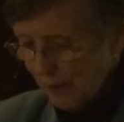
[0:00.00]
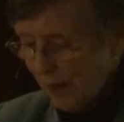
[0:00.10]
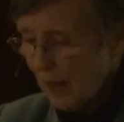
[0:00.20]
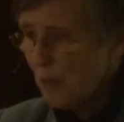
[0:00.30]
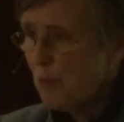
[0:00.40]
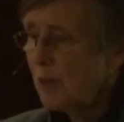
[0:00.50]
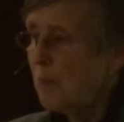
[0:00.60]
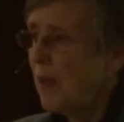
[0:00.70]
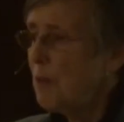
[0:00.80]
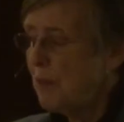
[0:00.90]
then we
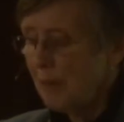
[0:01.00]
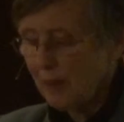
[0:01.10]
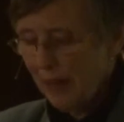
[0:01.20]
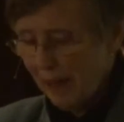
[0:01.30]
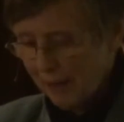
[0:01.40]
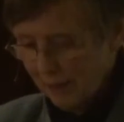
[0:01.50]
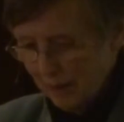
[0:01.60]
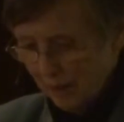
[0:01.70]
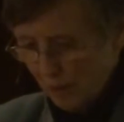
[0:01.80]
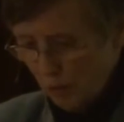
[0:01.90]
may be led
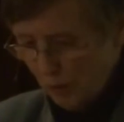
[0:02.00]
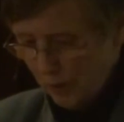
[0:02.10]
to a